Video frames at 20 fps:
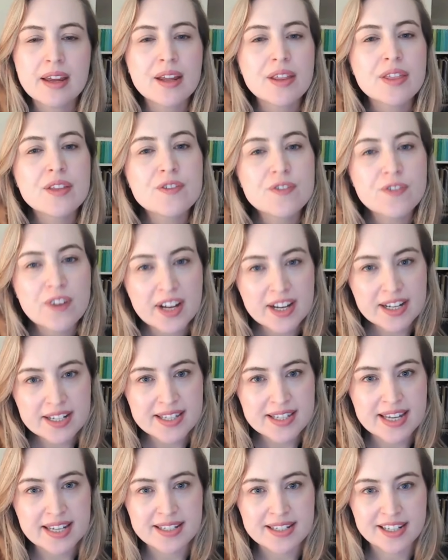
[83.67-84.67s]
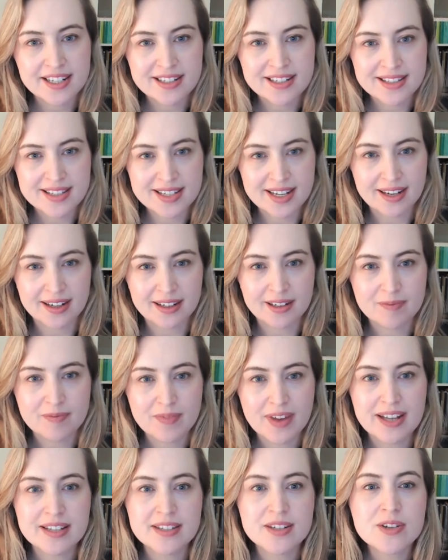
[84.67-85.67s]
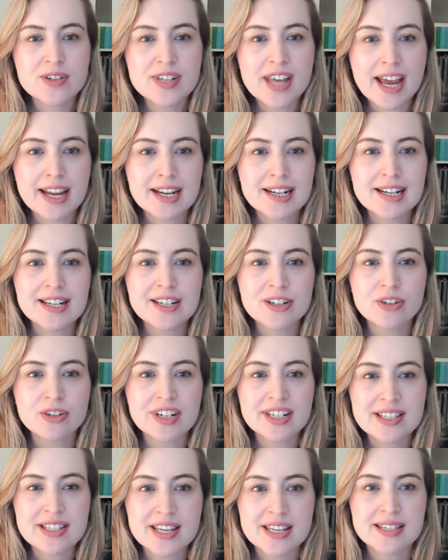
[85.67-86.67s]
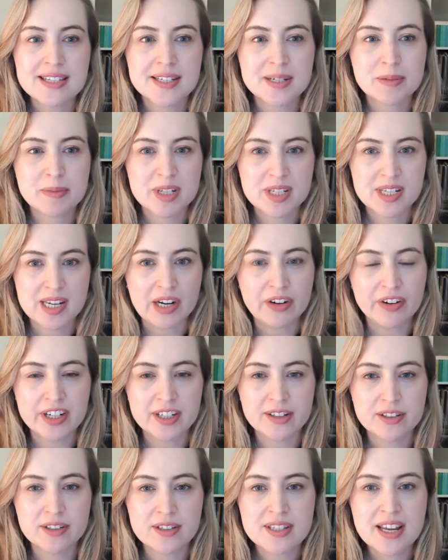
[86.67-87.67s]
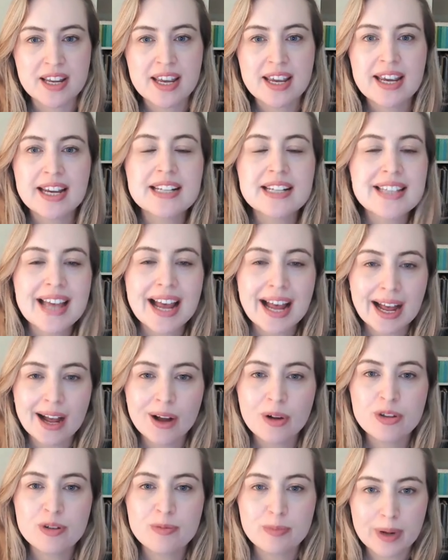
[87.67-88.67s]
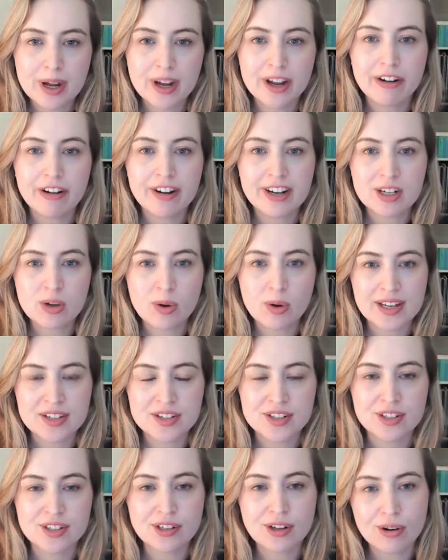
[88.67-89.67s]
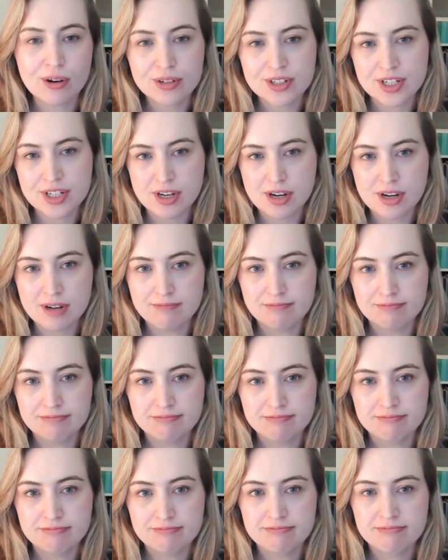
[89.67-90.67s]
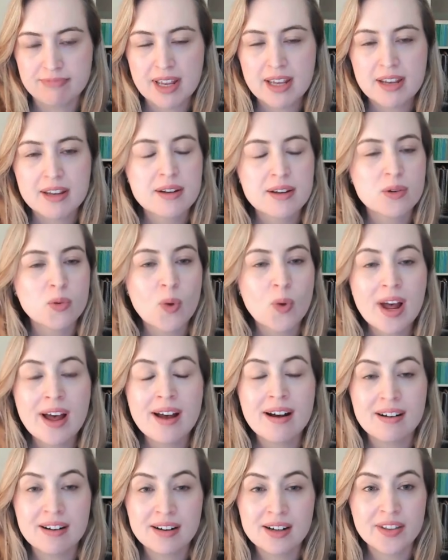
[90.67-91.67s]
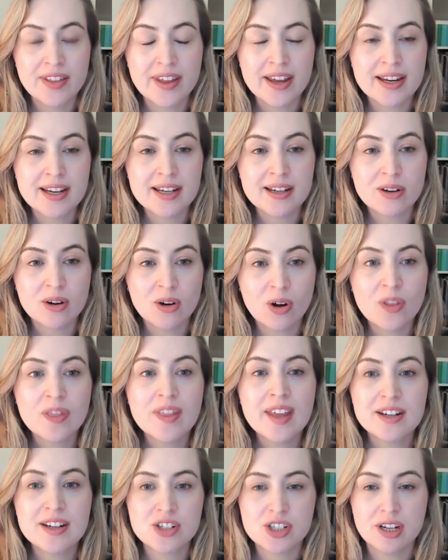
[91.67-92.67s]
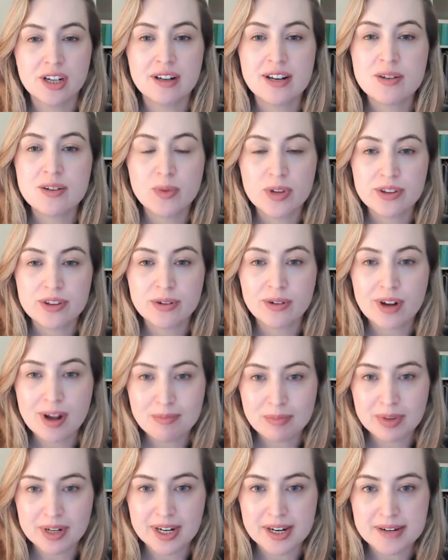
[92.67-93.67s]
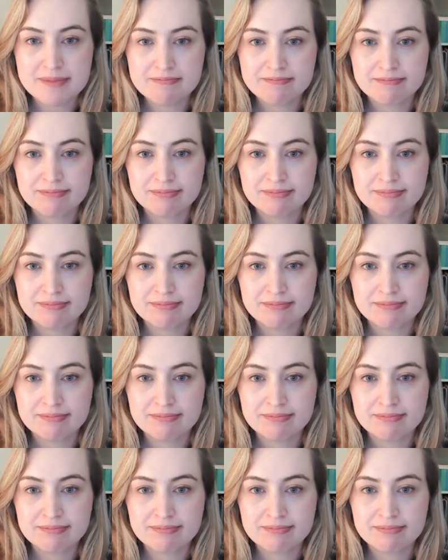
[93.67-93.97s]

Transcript: The first thing to consider as you tailor your existing materials is how the buyer in question got to you. Where are they on their journey with your company?